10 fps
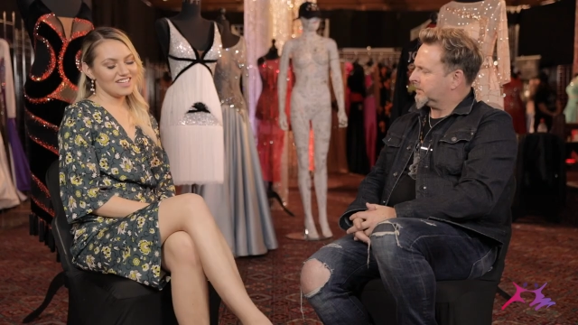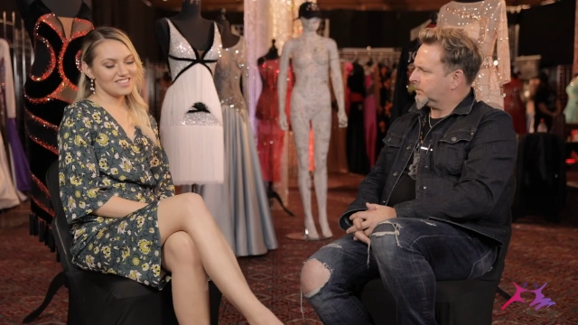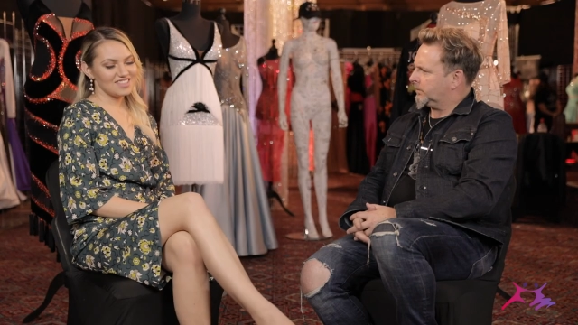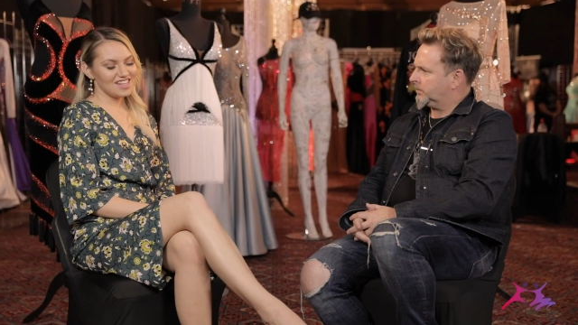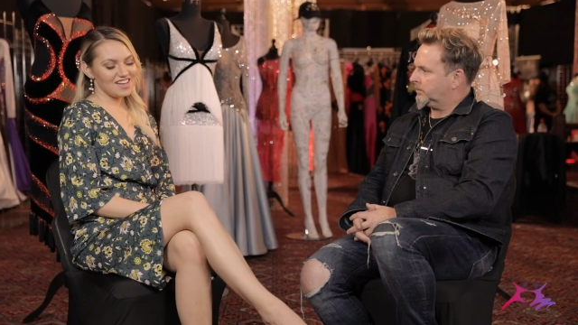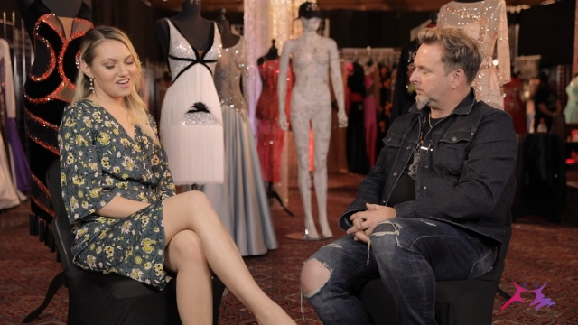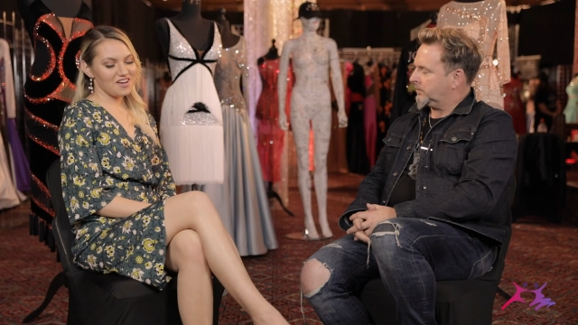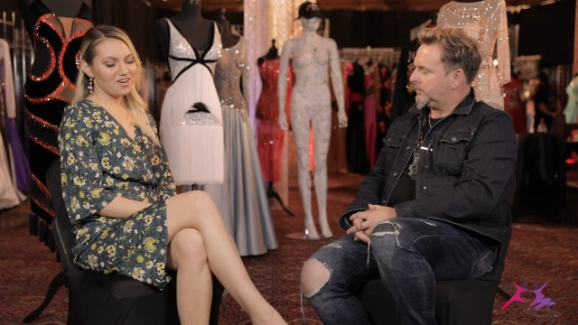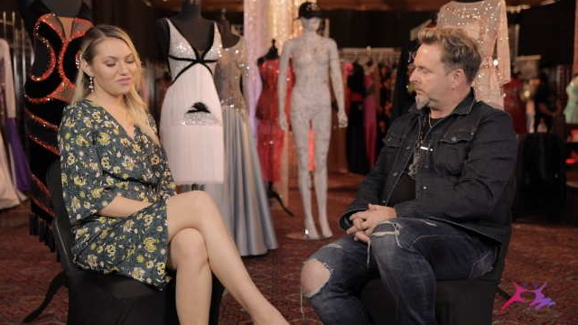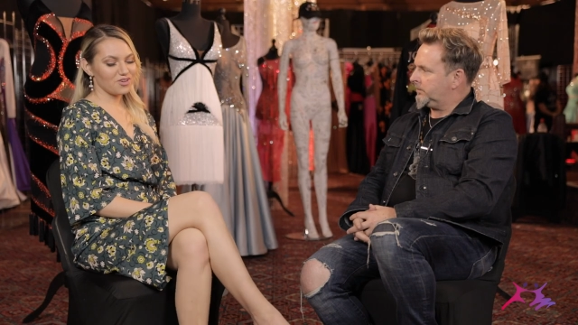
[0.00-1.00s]
Speaker 1: And
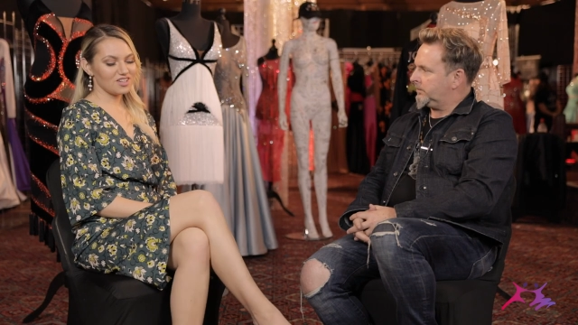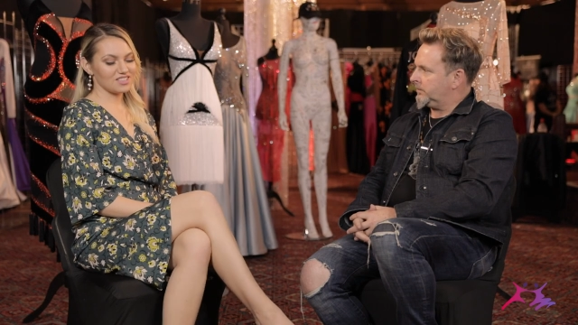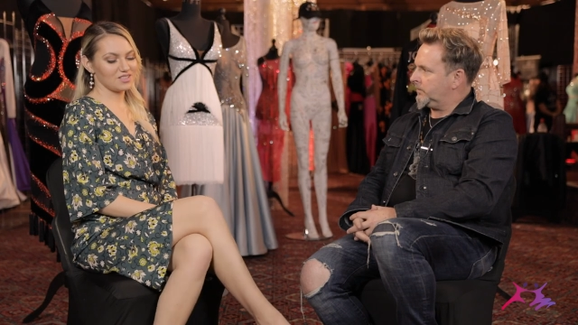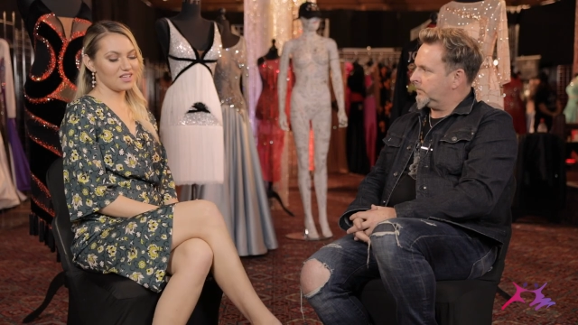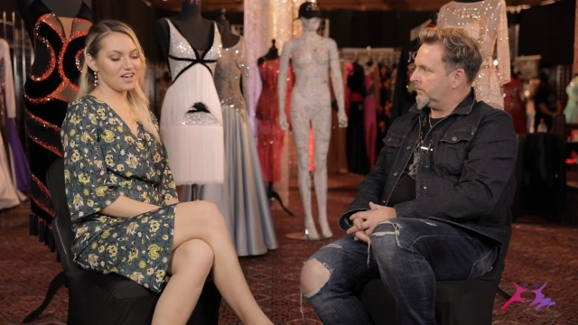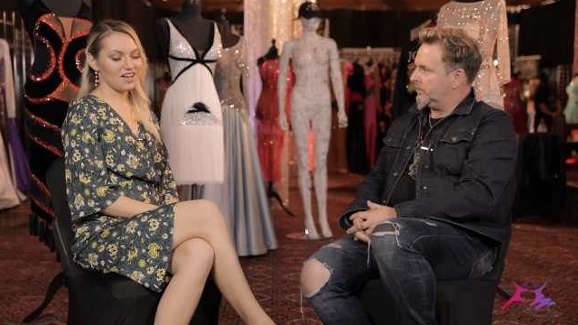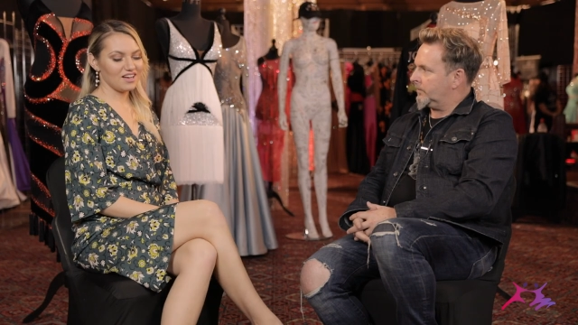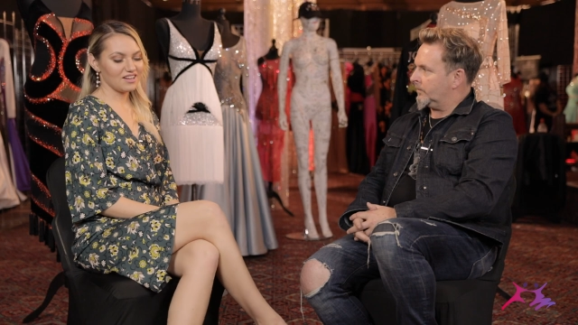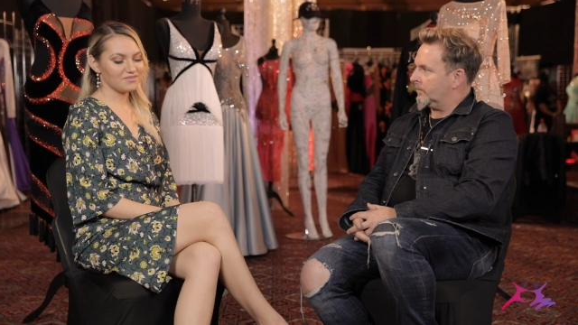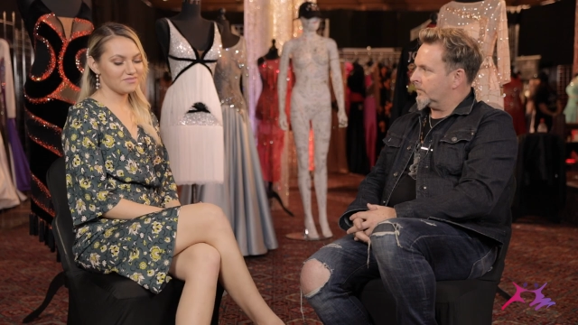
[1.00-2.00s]
uh, of course,
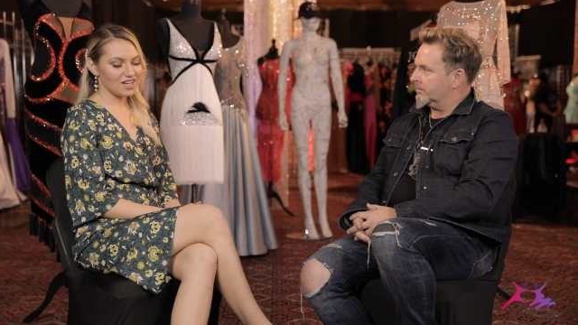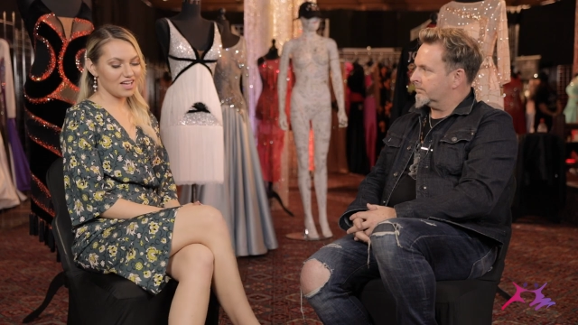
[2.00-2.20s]
uh,